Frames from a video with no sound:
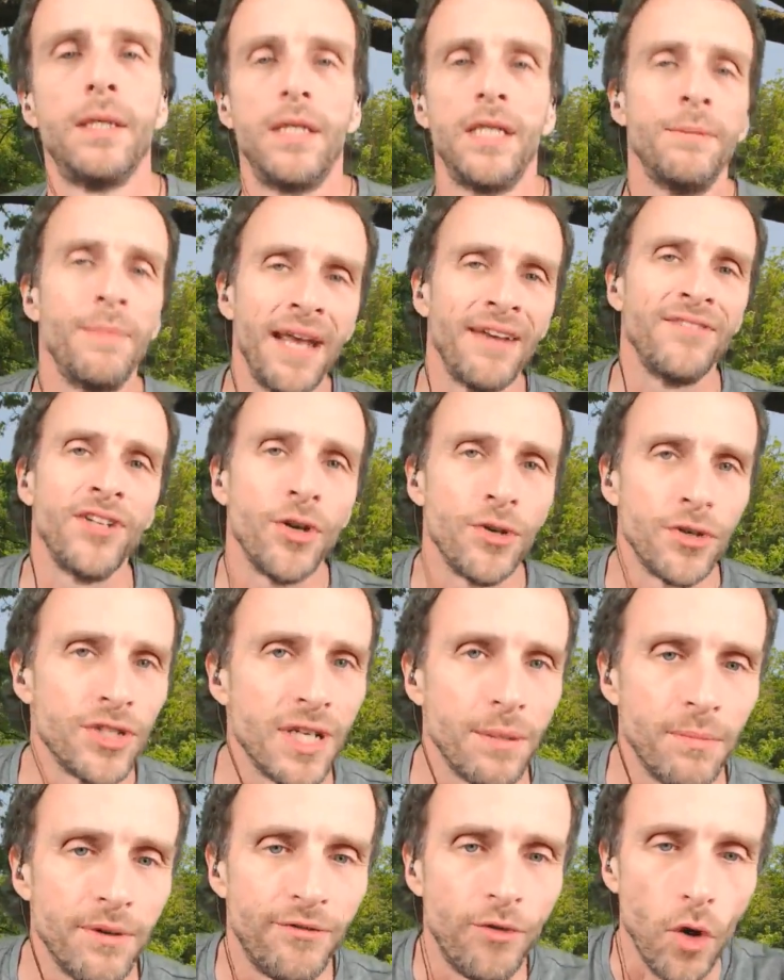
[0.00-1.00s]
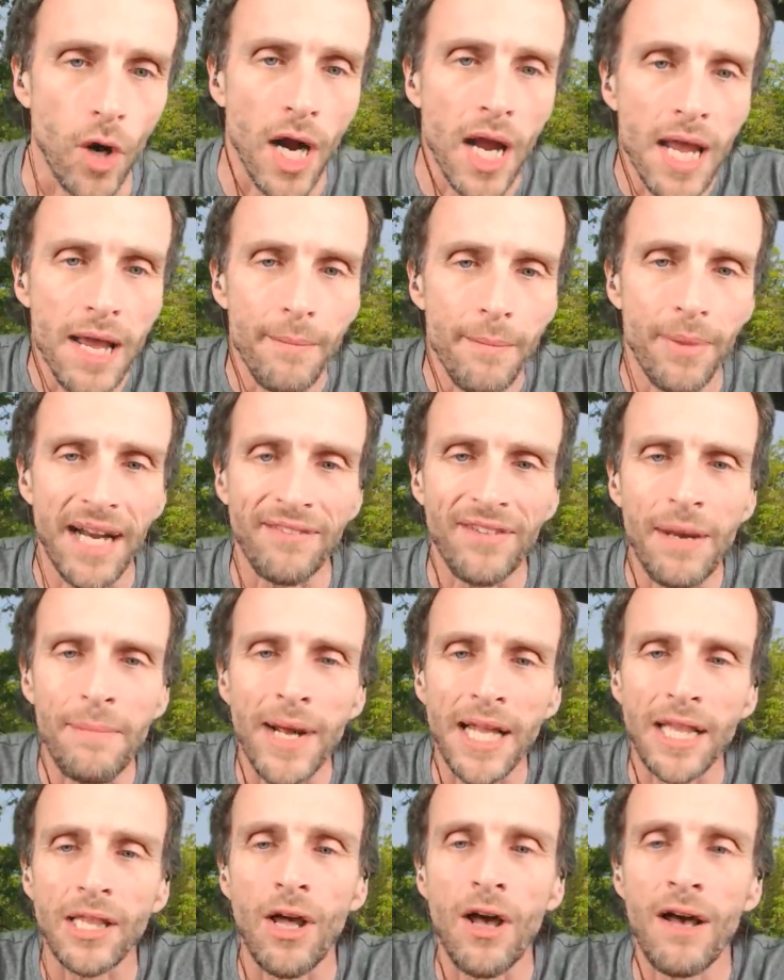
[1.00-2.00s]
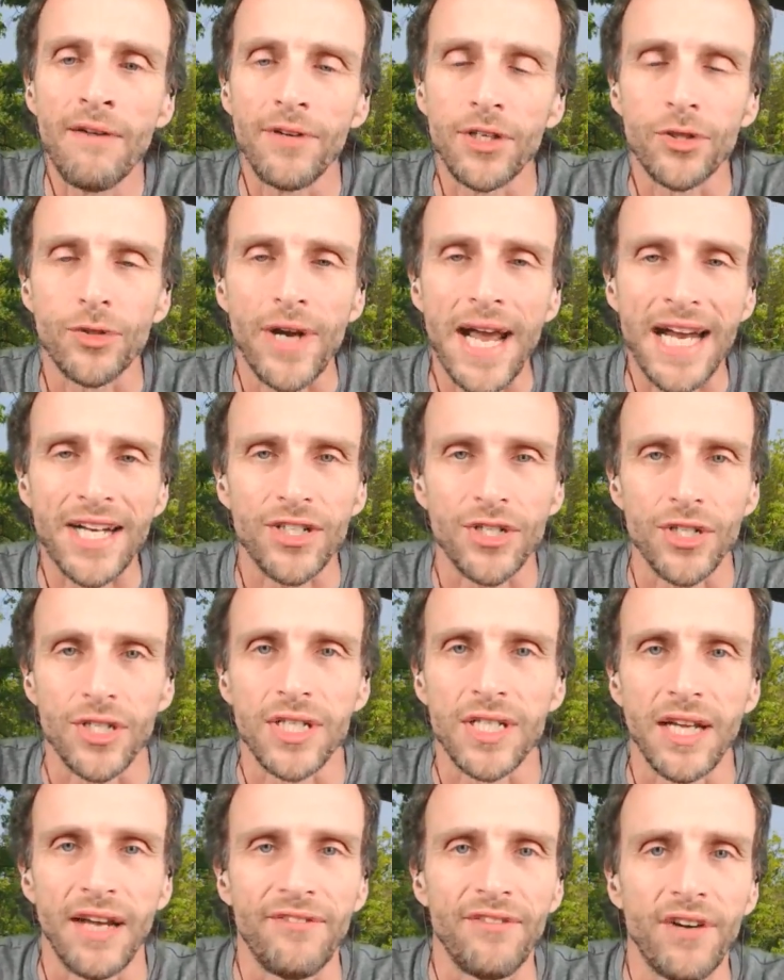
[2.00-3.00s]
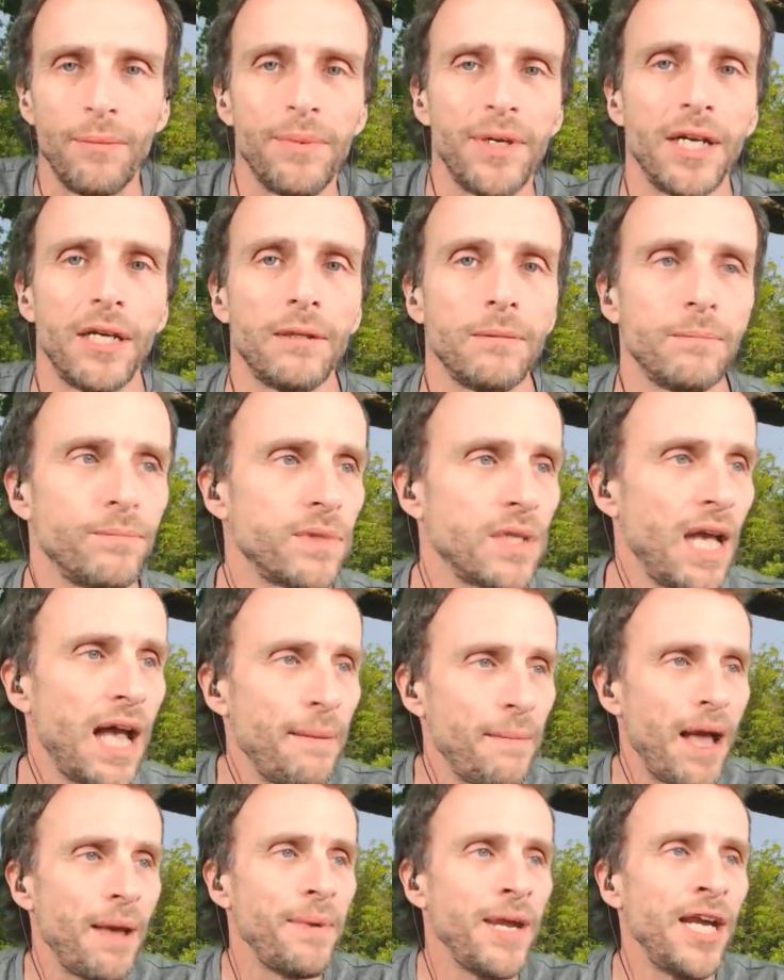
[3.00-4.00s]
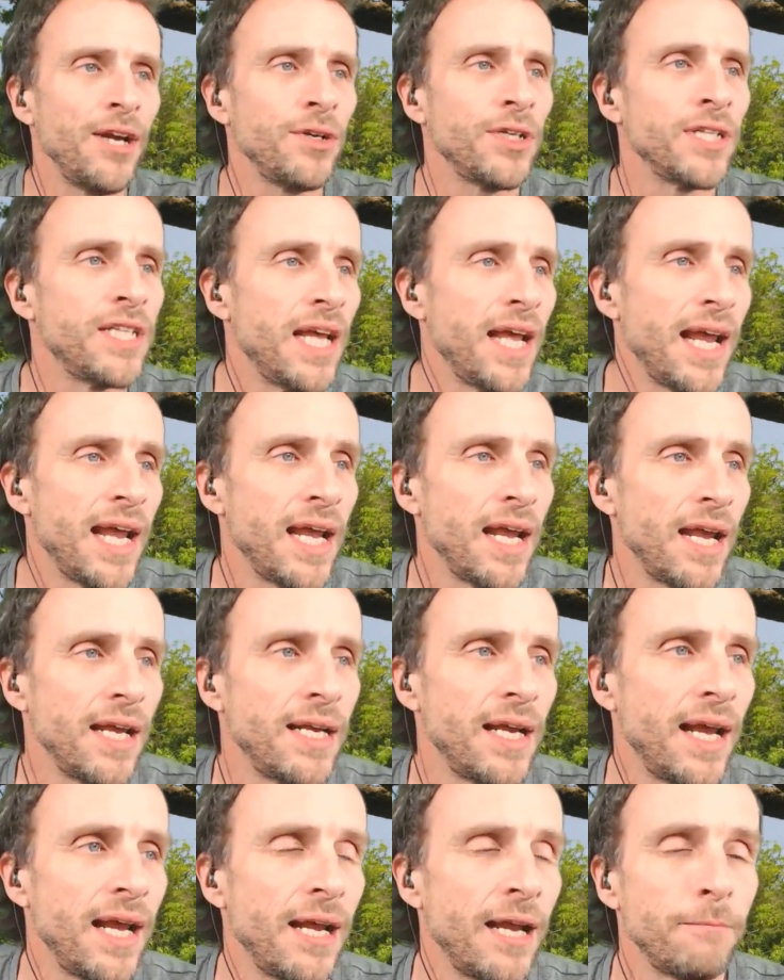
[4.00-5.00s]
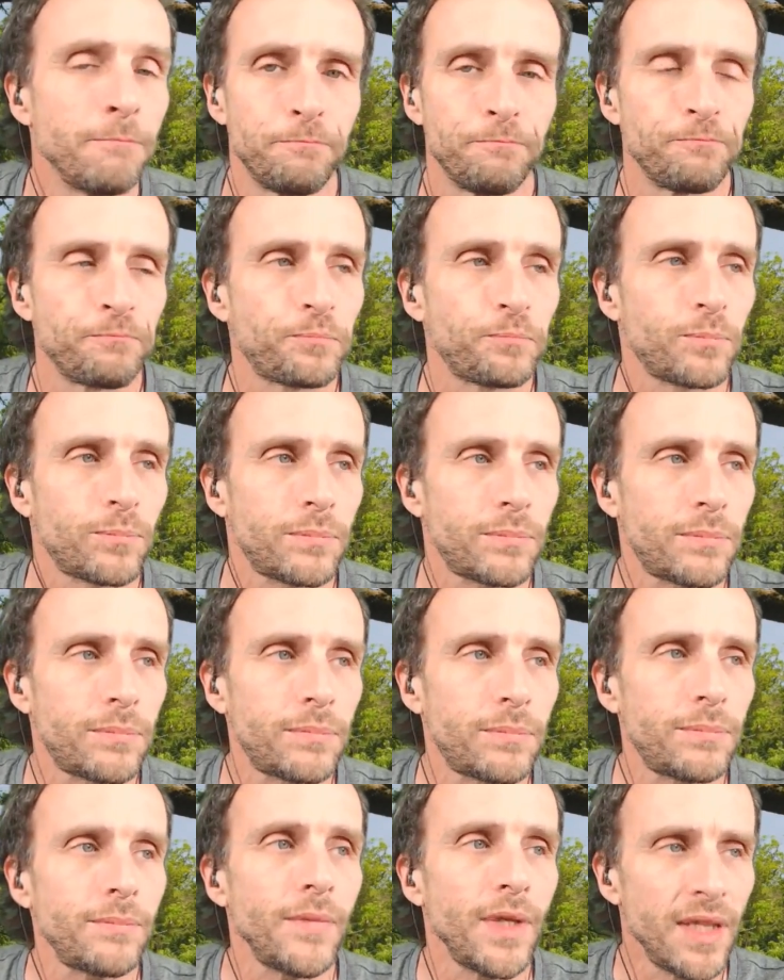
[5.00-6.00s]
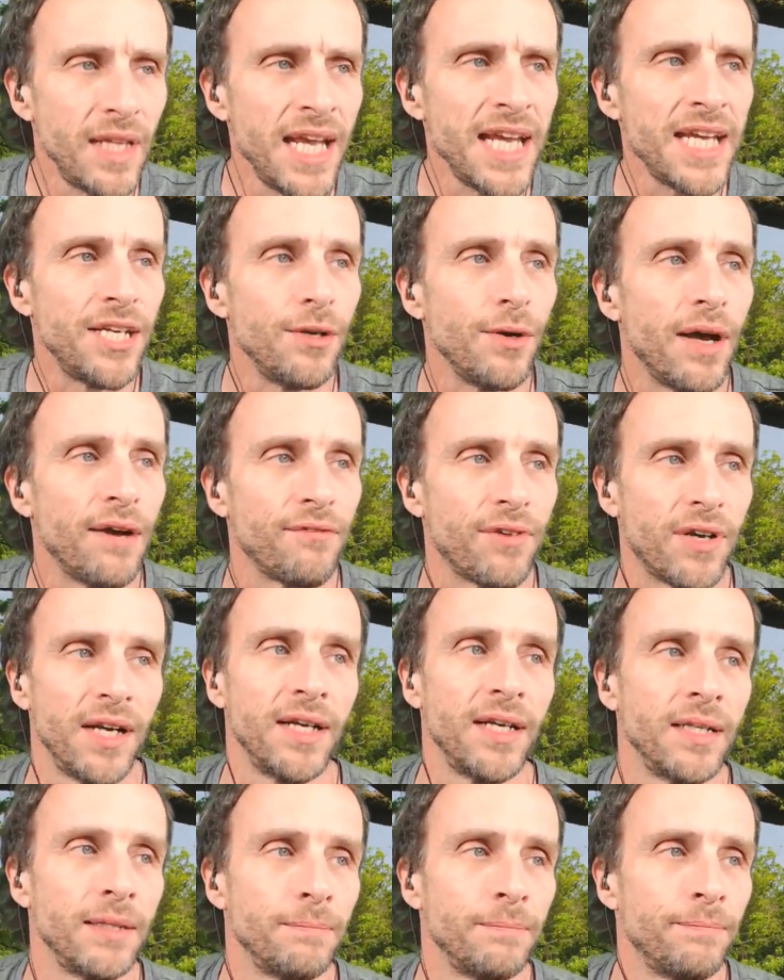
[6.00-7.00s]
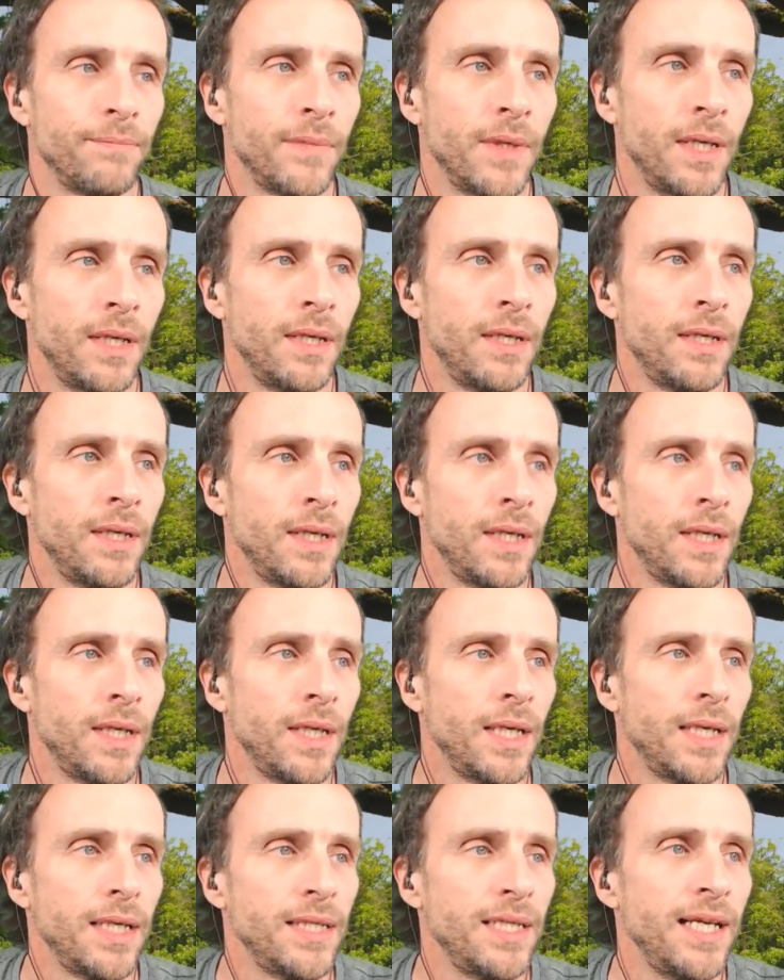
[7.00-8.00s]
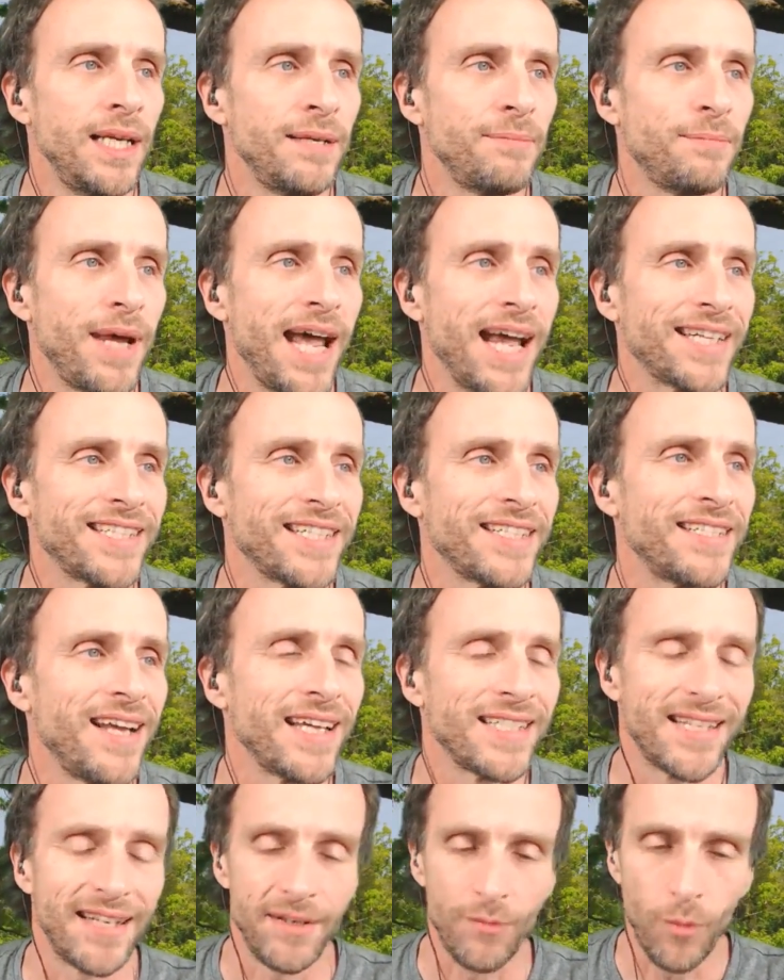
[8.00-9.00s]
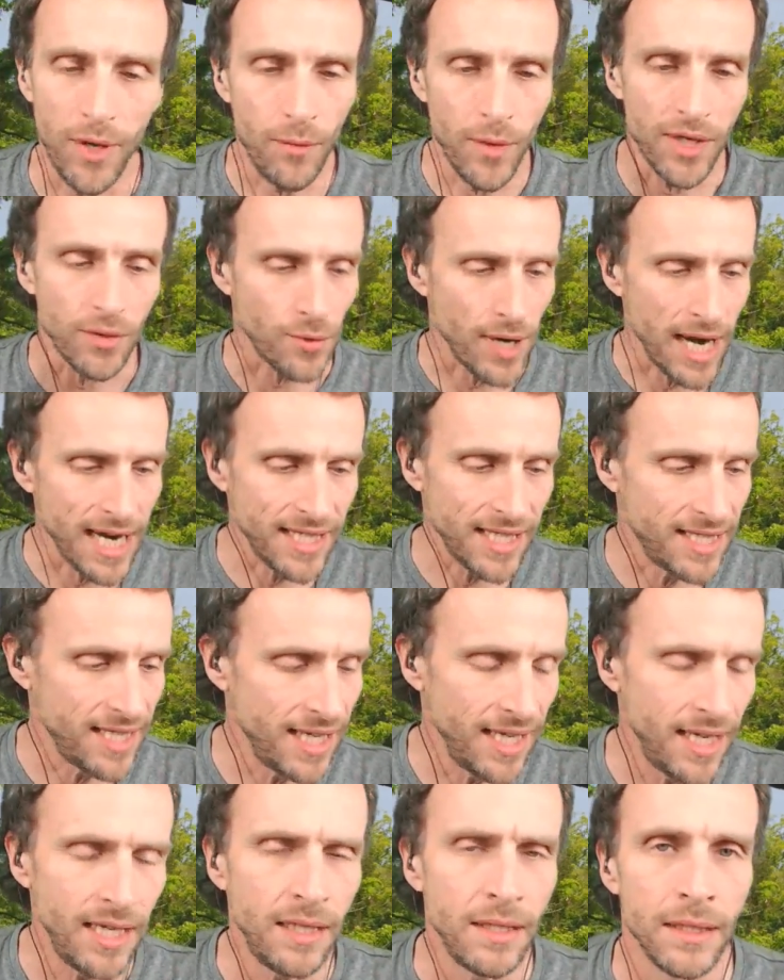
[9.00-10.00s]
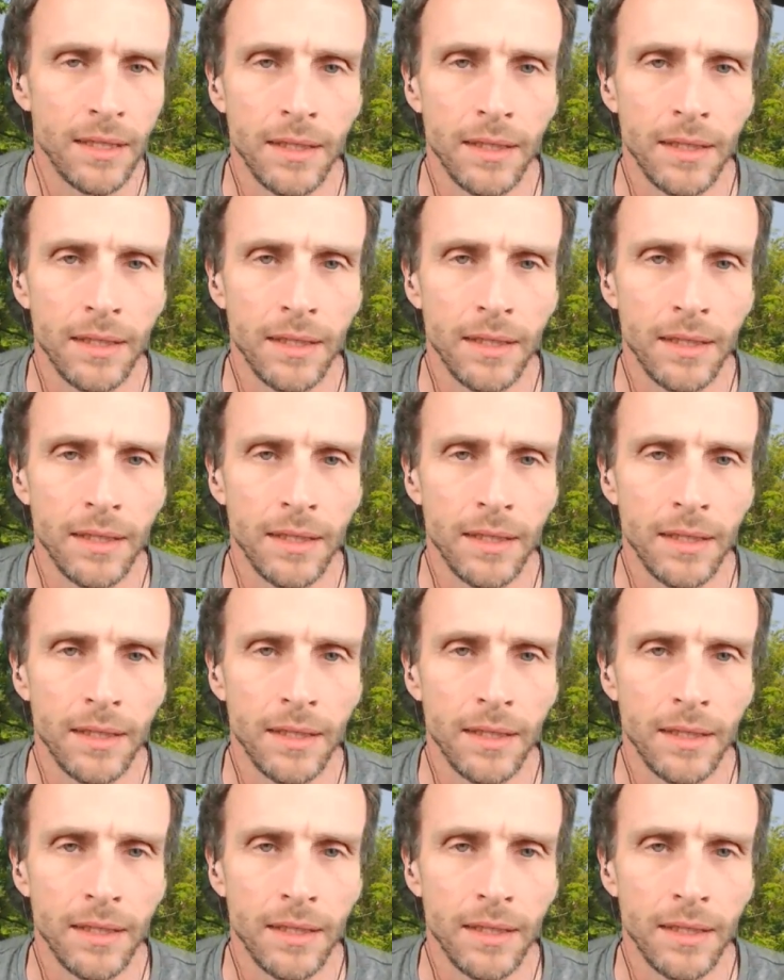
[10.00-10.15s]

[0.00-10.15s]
You may have noticed it before, but I've got my law of attraction stuff up here. I'm here today in a. Thank you, Efrain. Tea in bags is not. We went right to tea.